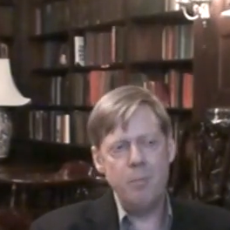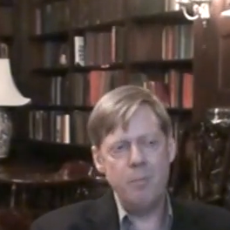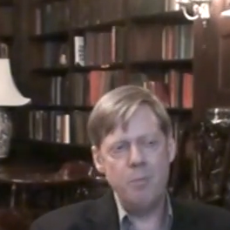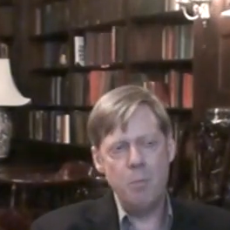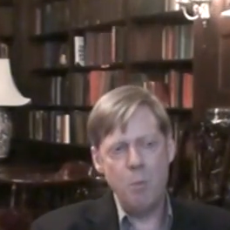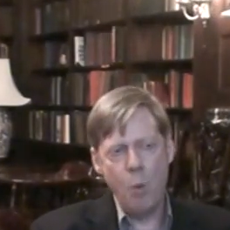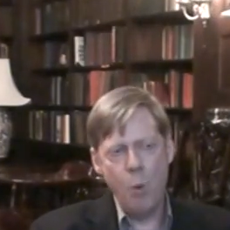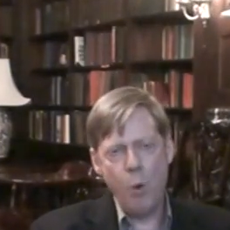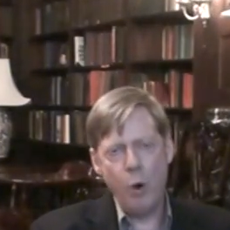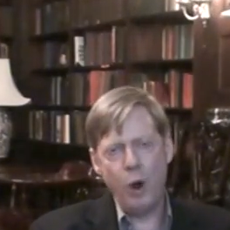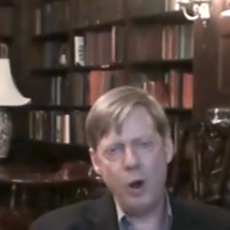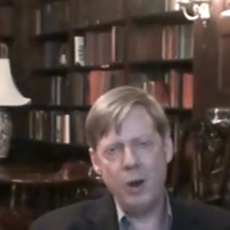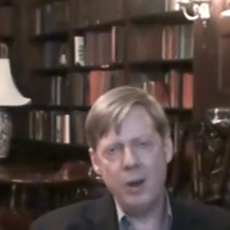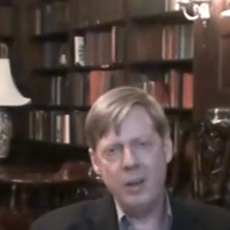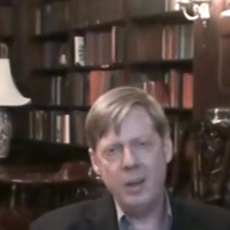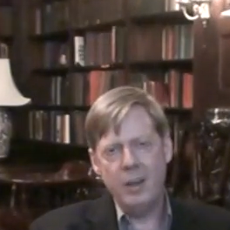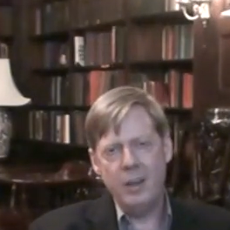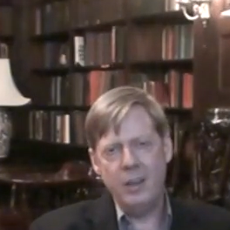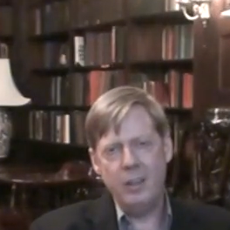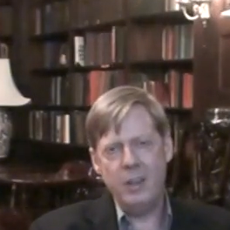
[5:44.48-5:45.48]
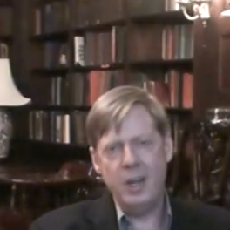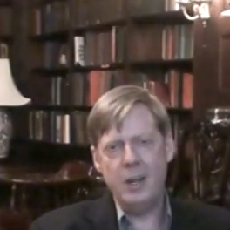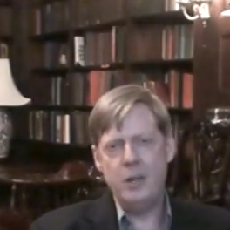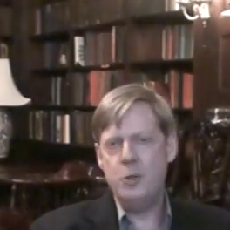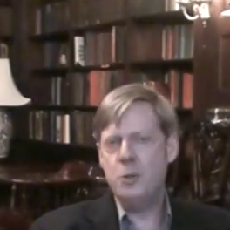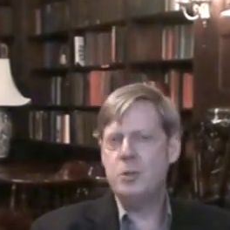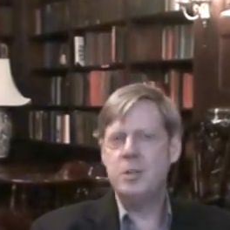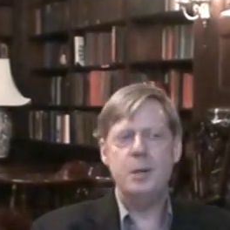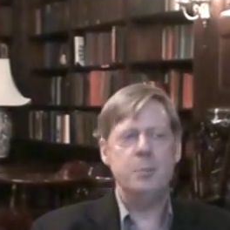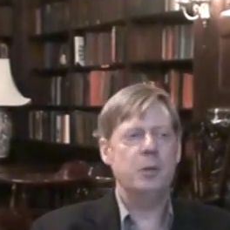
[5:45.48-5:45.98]
more than
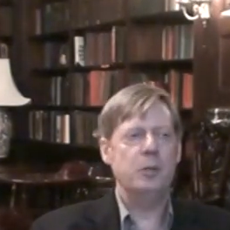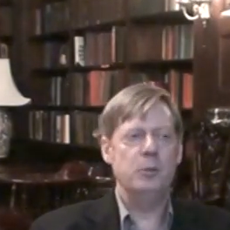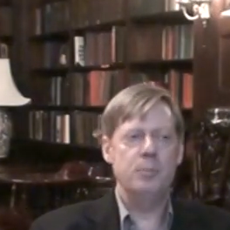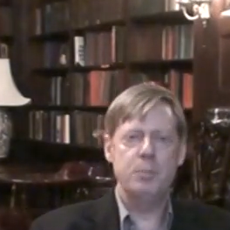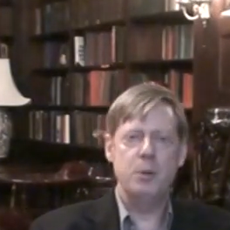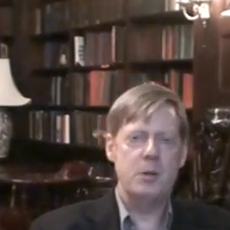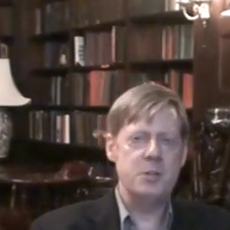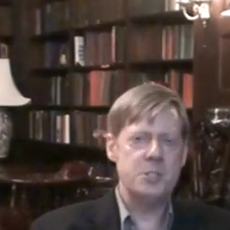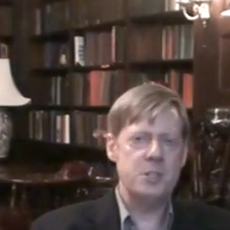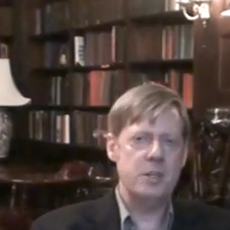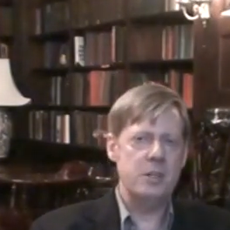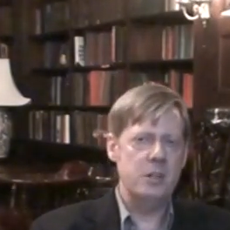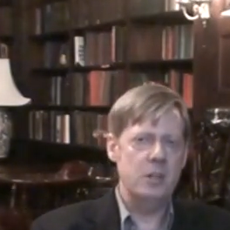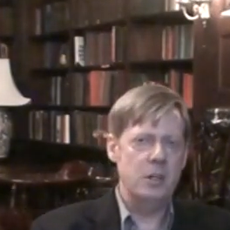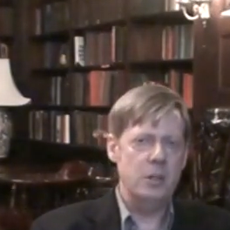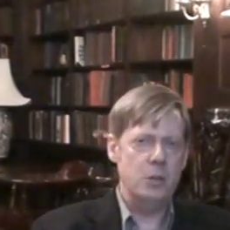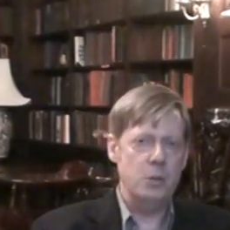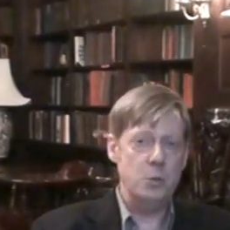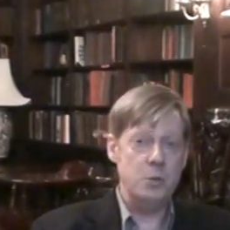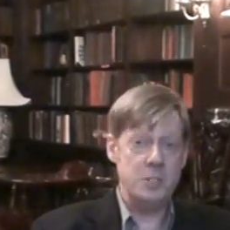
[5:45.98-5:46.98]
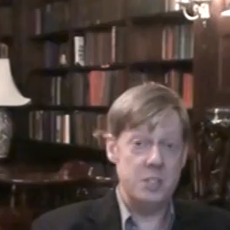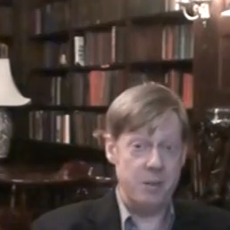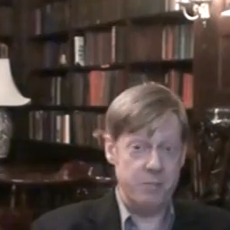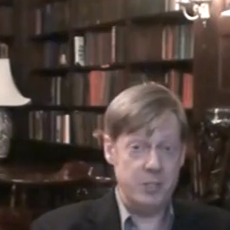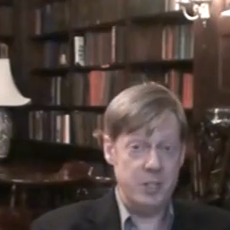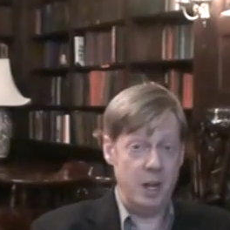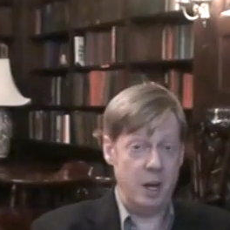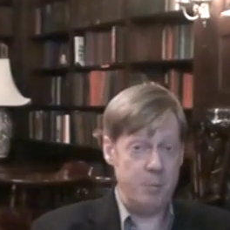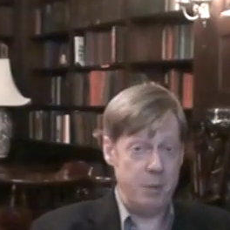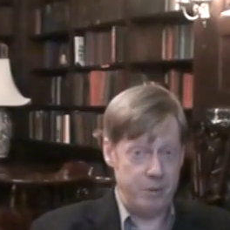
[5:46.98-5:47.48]
your typical person who's never
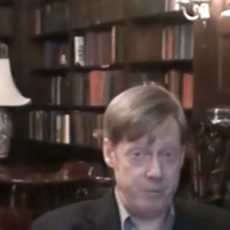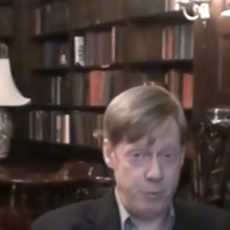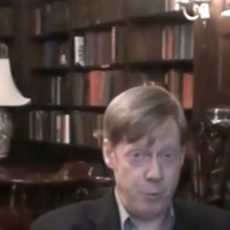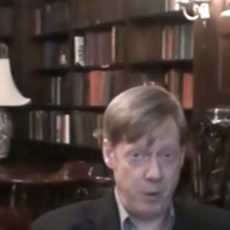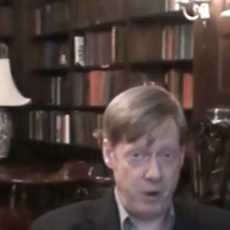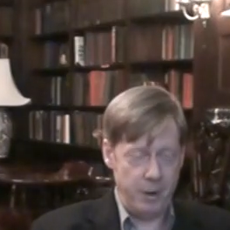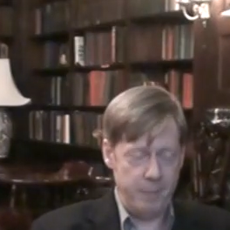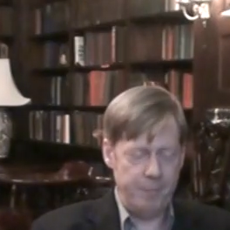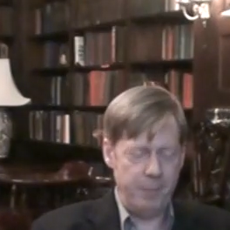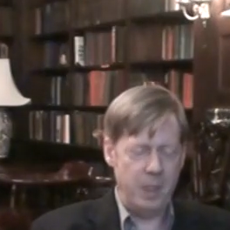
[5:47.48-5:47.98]
done it before.